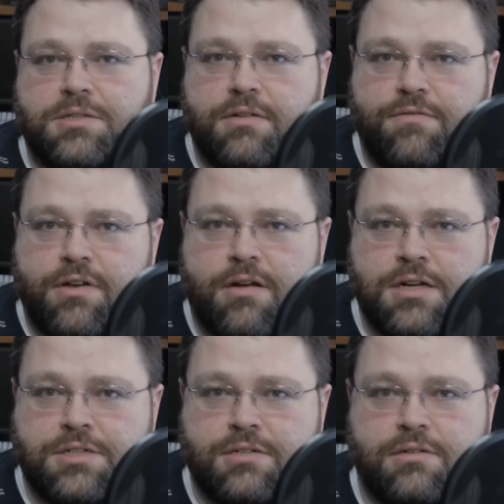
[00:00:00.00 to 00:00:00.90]

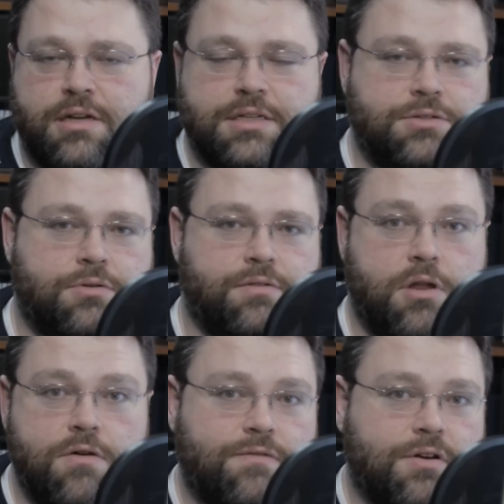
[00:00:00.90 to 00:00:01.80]
configuration is sort of
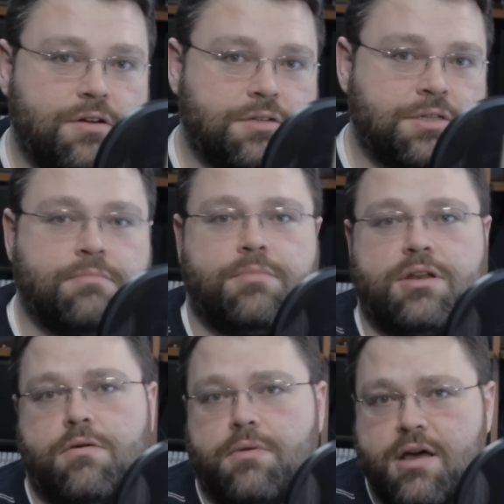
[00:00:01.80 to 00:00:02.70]
no frills but
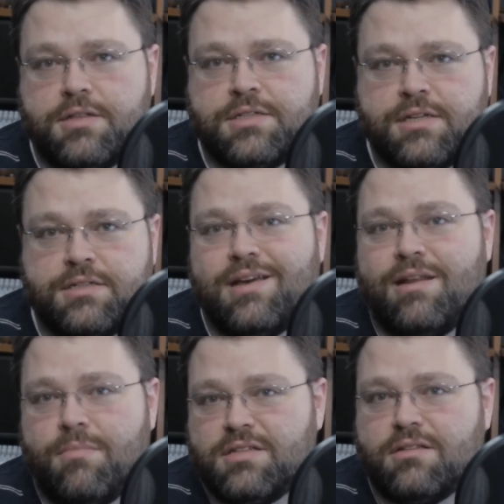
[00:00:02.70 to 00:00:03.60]
no nonsense, and
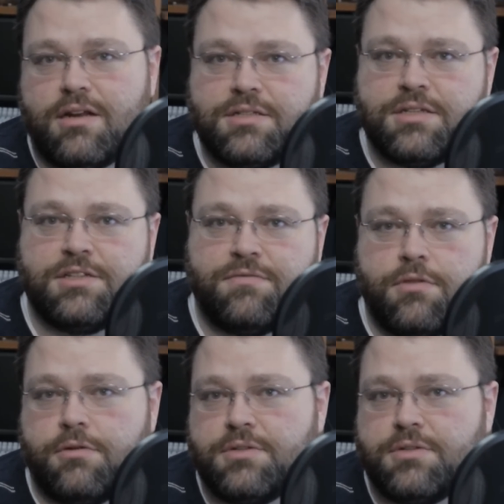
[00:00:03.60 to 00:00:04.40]
it makes a lot of sense for those